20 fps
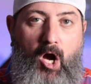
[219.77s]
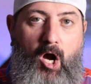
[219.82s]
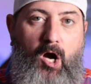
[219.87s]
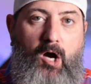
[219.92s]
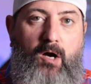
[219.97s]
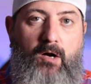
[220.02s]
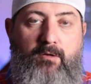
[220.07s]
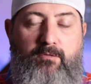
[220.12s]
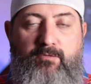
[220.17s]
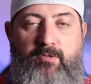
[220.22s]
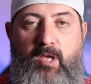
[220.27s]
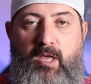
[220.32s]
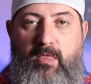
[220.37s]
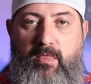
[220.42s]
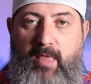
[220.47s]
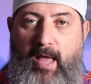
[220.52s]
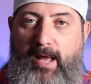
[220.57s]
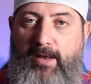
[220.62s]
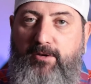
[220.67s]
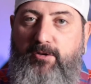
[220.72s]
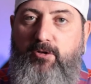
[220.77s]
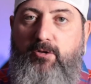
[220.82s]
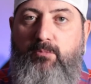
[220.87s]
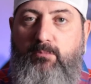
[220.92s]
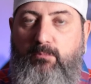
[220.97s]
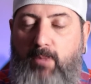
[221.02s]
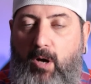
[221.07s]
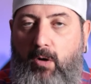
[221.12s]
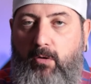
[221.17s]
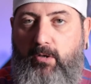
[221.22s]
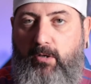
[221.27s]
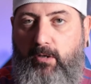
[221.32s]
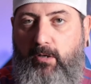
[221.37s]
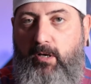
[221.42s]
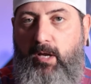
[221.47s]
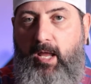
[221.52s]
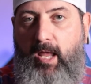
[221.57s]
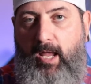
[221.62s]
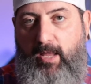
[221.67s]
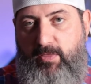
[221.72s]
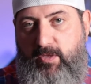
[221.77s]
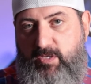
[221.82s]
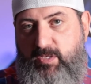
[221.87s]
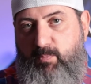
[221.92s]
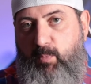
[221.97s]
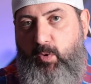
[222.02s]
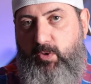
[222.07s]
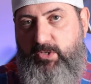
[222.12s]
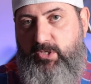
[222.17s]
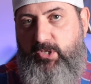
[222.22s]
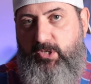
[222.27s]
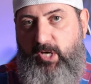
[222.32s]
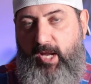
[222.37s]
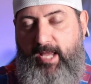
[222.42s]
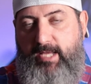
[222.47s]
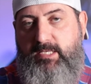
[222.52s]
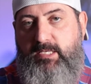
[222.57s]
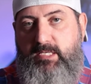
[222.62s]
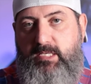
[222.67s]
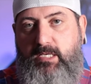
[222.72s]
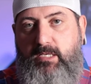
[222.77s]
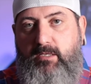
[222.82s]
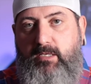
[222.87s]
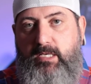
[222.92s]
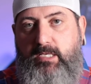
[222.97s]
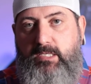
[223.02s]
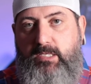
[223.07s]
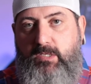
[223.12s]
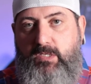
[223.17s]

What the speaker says: of that new motor and the Sportster S series.